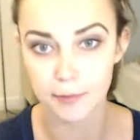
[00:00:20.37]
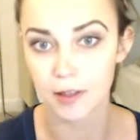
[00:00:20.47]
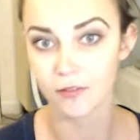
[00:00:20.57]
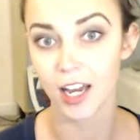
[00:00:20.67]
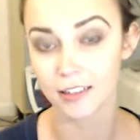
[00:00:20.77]
the
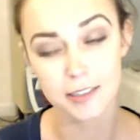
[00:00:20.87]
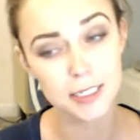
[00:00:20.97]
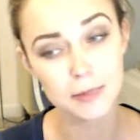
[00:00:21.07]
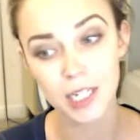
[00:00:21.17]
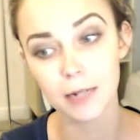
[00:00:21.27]
fact that
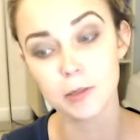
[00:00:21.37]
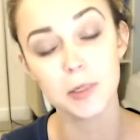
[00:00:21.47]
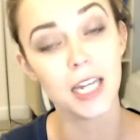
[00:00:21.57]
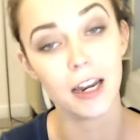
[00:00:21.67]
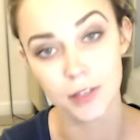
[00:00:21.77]
sometimes we
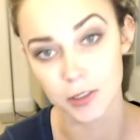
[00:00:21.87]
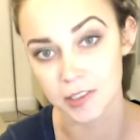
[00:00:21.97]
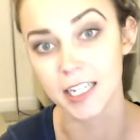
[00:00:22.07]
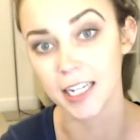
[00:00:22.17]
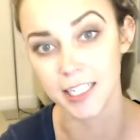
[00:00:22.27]
have those
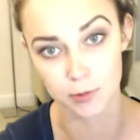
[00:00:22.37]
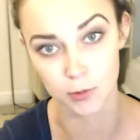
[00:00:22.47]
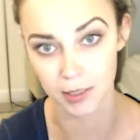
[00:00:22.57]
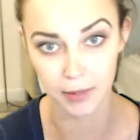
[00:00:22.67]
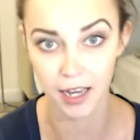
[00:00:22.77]
days where
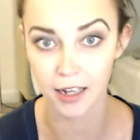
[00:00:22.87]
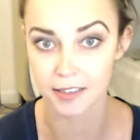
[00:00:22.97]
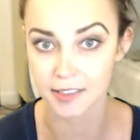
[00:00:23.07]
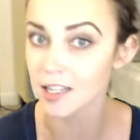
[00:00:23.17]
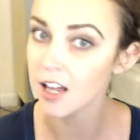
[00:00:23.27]
the
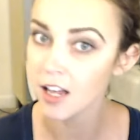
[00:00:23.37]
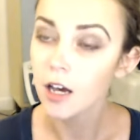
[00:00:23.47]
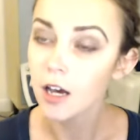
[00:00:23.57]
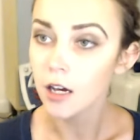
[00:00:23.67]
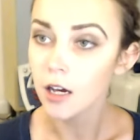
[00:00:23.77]
bags
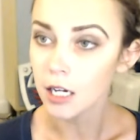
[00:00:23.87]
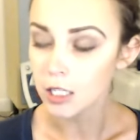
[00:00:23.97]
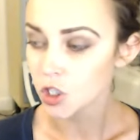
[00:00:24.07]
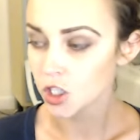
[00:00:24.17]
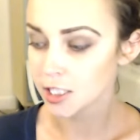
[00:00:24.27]

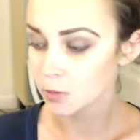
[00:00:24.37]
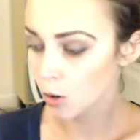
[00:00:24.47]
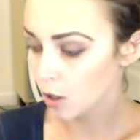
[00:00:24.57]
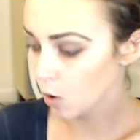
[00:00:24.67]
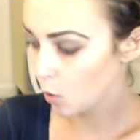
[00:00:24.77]
just
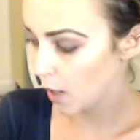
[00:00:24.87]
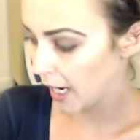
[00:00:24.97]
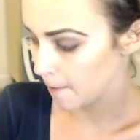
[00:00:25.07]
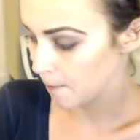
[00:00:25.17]
won't go away.